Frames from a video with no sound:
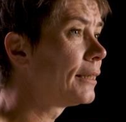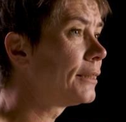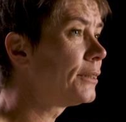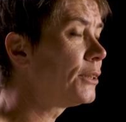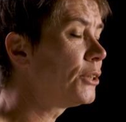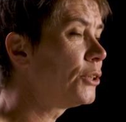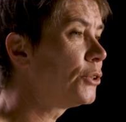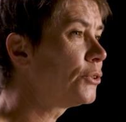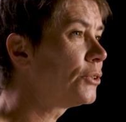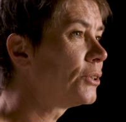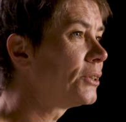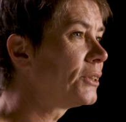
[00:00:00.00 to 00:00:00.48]

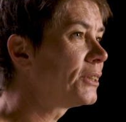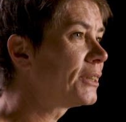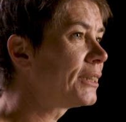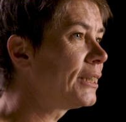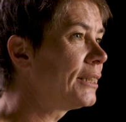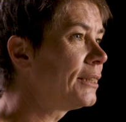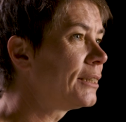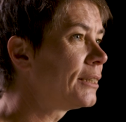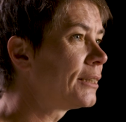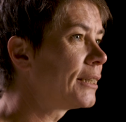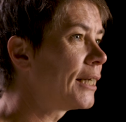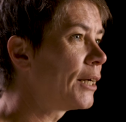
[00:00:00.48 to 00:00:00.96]
You can
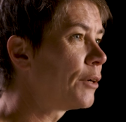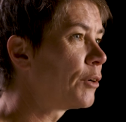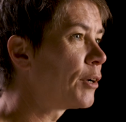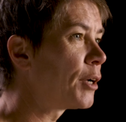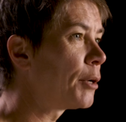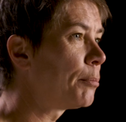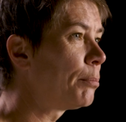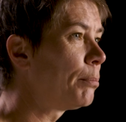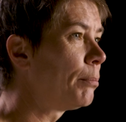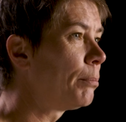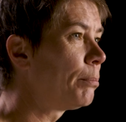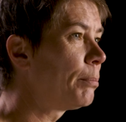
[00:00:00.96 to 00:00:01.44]
see that there
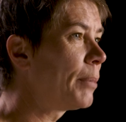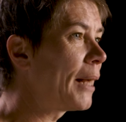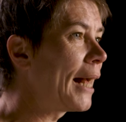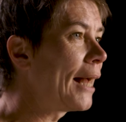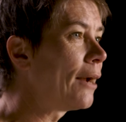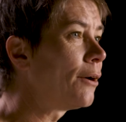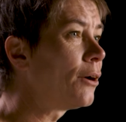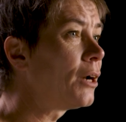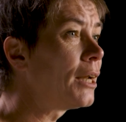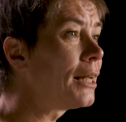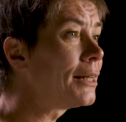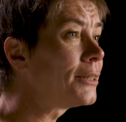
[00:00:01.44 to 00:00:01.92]
are
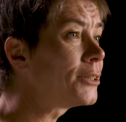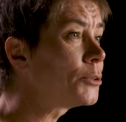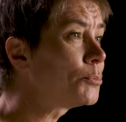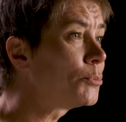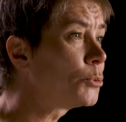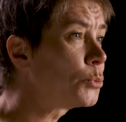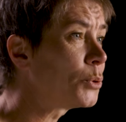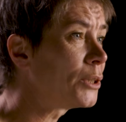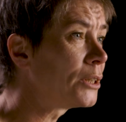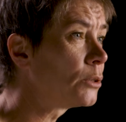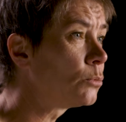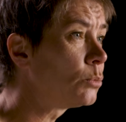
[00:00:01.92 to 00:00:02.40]
parallels
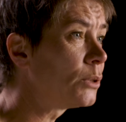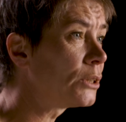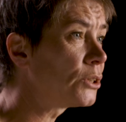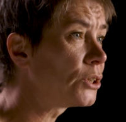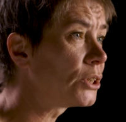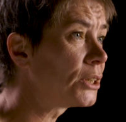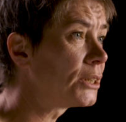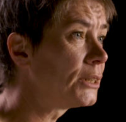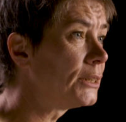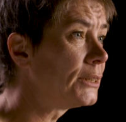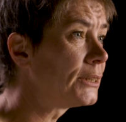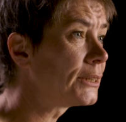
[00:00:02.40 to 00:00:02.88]
between the
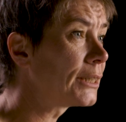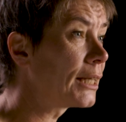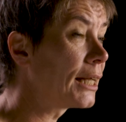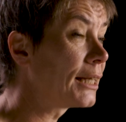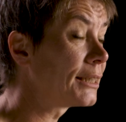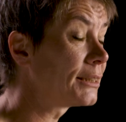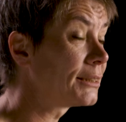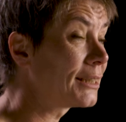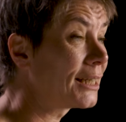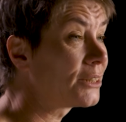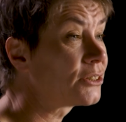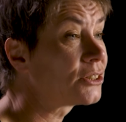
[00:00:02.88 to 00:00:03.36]
witches
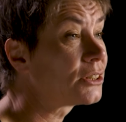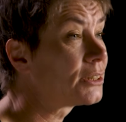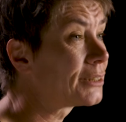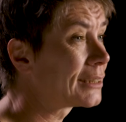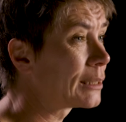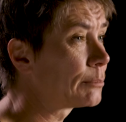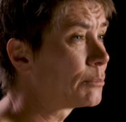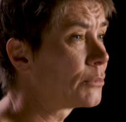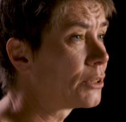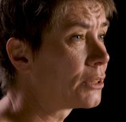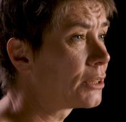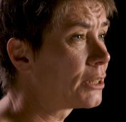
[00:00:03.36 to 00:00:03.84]
and actually
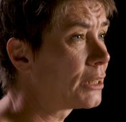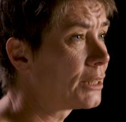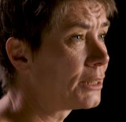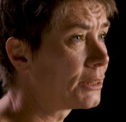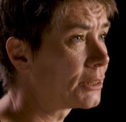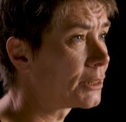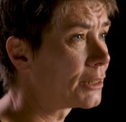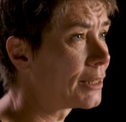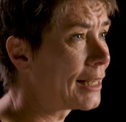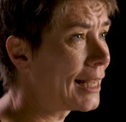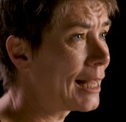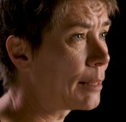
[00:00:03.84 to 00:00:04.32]
some of the
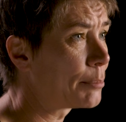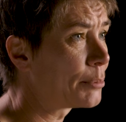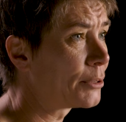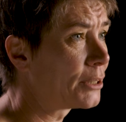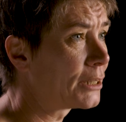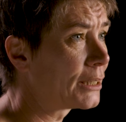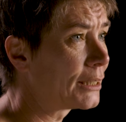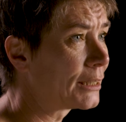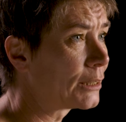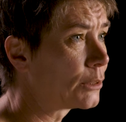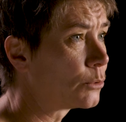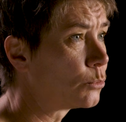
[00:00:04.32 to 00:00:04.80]
things that are
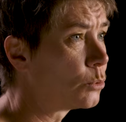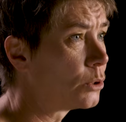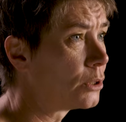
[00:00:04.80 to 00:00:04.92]
happening in the